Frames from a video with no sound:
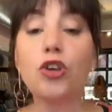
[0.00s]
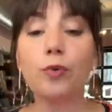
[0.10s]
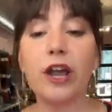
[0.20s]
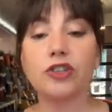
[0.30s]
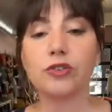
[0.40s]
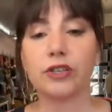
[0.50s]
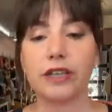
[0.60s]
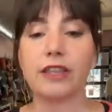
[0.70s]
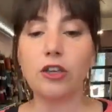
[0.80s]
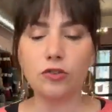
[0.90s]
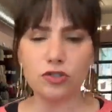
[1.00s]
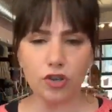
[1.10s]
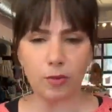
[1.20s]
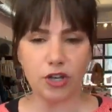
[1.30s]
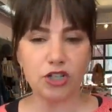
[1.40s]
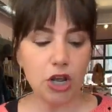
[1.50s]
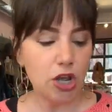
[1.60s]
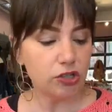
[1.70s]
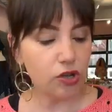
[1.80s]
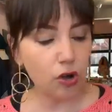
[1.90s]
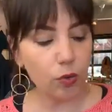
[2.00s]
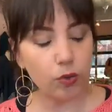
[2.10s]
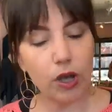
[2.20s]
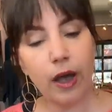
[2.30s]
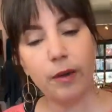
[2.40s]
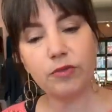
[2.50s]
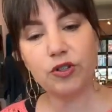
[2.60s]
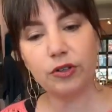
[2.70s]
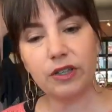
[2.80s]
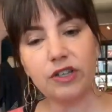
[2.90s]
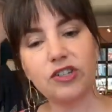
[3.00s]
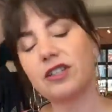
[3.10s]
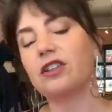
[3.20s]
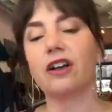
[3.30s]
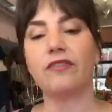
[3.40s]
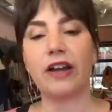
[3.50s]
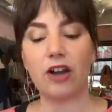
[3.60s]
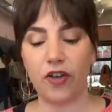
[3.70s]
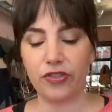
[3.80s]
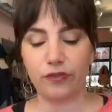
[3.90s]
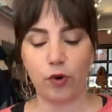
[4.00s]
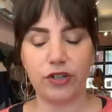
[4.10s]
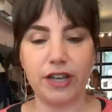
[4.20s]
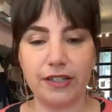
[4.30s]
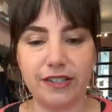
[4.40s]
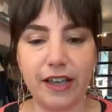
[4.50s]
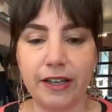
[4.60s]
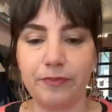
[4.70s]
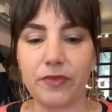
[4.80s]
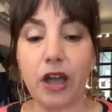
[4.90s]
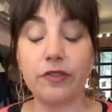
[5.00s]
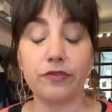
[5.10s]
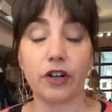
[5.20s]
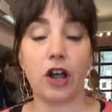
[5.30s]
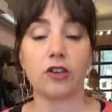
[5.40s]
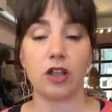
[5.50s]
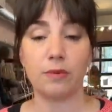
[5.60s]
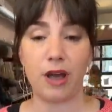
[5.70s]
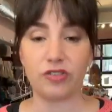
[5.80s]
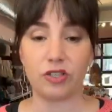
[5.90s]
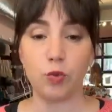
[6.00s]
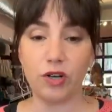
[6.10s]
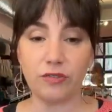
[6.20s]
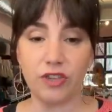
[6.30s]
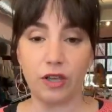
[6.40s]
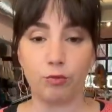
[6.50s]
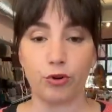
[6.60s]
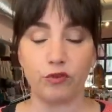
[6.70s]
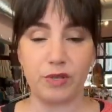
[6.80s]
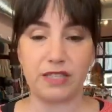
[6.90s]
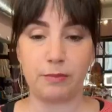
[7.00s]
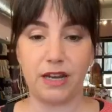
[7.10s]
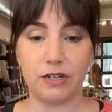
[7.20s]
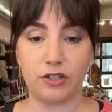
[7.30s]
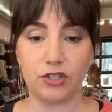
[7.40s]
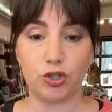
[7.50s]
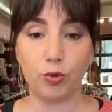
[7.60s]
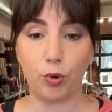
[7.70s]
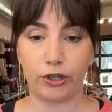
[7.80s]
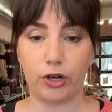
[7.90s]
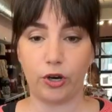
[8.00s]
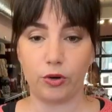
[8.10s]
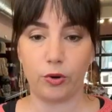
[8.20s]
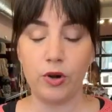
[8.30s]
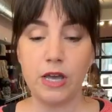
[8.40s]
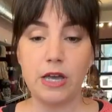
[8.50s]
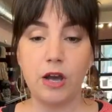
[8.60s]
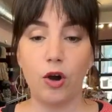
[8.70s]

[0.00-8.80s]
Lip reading: Oh, you're right, Julia. Thank you so much. So Julia just clarified on the Forte set. I'd forgotten all about this. One of the improvements they made in the 2.0